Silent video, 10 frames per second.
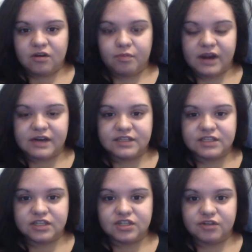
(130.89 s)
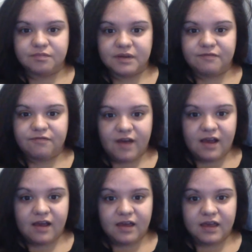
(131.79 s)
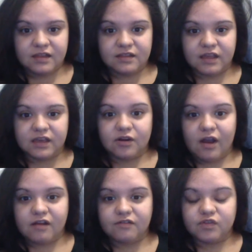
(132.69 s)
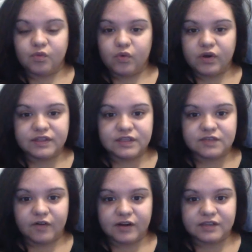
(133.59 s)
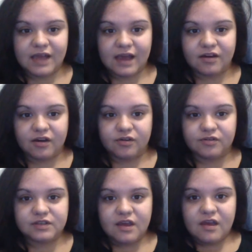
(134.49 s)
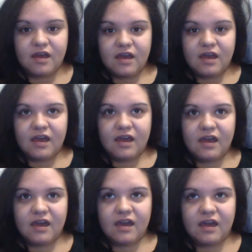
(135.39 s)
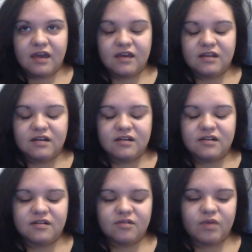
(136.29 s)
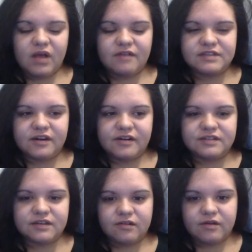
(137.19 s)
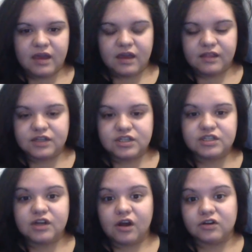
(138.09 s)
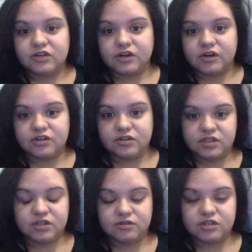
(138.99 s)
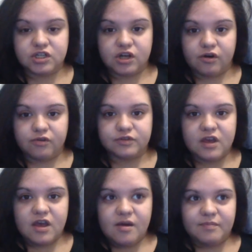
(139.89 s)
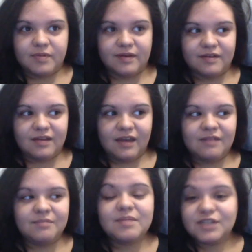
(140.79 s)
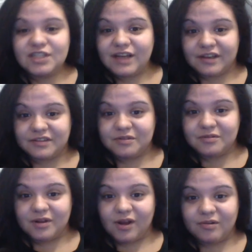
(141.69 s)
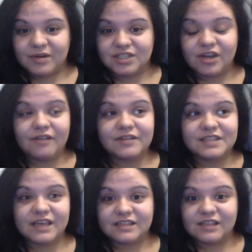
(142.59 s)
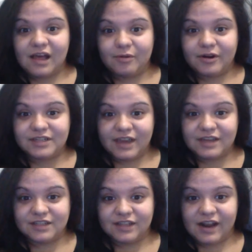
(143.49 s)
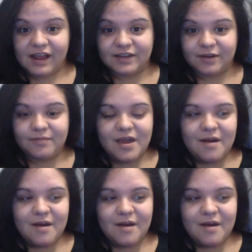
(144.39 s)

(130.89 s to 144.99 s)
Your pregnancy should be fine. Like, you're out of the woods as far as that goes. And while I was there, I was like, okay, like, she's a doctor. She knows. And maybe she does, because she obviously has a lot more education than I do.